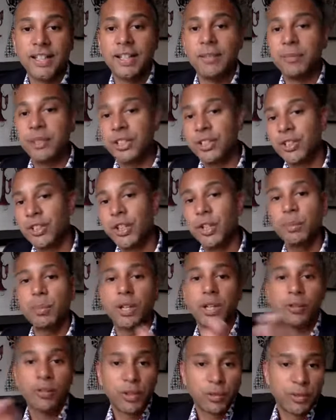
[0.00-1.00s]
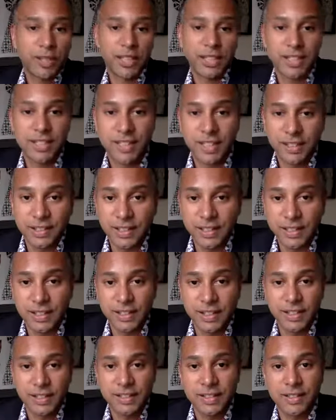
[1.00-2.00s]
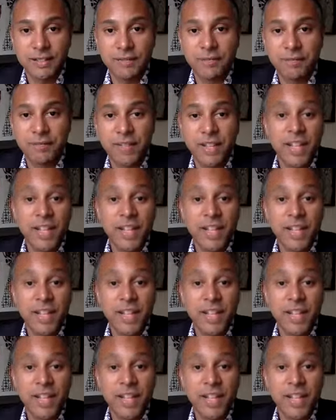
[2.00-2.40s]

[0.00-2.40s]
in my job and with my consulting clients.